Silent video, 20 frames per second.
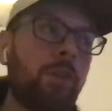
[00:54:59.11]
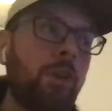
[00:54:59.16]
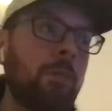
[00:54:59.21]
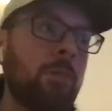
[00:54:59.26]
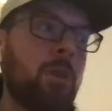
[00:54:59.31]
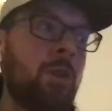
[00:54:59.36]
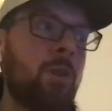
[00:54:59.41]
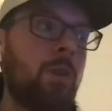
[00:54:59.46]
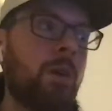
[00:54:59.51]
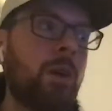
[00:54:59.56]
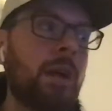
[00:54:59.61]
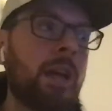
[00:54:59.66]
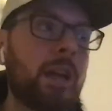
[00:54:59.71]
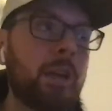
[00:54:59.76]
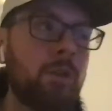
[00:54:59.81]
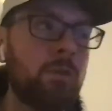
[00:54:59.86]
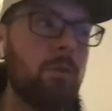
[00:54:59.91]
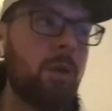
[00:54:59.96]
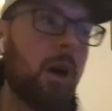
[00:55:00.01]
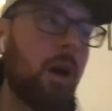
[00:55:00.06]
But if you're from
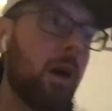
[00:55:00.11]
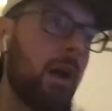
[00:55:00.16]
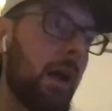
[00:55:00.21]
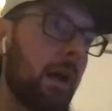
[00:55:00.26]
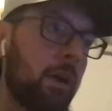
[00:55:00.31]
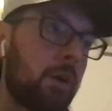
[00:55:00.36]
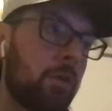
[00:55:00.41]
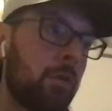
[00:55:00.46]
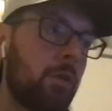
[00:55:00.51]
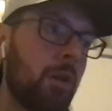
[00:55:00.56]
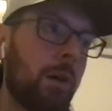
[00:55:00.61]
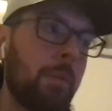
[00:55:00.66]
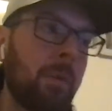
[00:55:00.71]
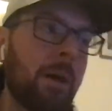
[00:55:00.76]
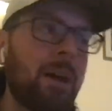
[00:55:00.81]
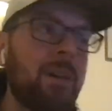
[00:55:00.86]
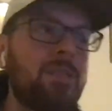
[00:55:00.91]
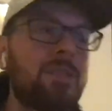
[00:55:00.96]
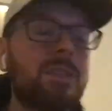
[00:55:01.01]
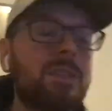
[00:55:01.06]
New York and you
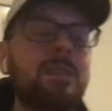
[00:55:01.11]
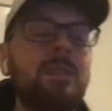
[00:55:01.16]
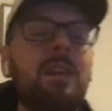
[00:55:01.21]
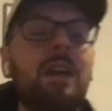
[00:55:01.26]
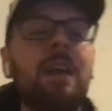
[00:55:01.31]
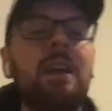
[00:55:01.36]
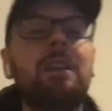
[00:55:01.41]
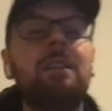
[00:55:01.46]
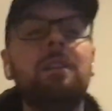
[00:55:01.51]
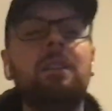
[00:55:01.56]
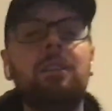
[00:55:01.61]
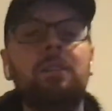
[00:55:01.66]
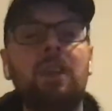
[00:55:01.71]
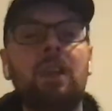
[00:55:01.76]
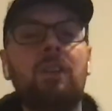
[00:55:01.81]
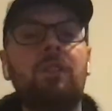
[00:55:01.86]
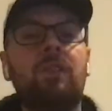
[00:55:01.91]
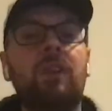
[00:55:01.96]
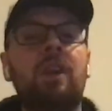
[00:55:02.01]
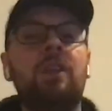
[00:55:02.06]
grew up a
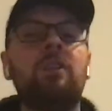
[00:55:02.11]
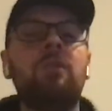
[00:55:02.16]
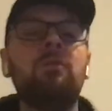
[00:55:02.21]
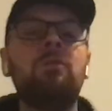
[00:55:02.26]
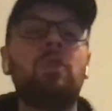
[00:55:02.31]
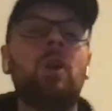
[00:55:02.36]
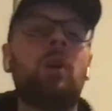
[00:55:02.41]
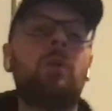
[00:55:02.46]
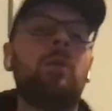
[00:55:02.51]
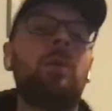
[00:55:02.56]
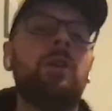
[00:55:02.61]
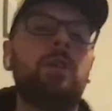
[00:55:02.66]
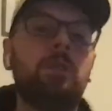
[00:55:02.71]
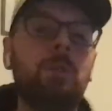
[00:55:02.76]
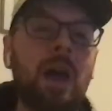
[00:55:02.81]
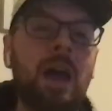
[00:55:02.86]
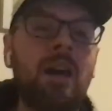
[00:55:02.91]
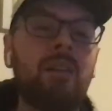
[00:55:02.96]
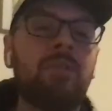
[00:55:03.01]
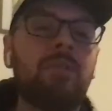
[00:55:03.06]
slight Knicks fan, you
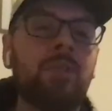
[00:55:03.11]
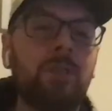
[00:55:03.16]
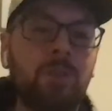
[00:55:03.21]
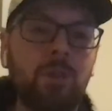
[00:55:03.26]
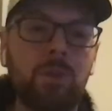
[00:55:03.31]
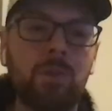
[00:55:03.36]
know what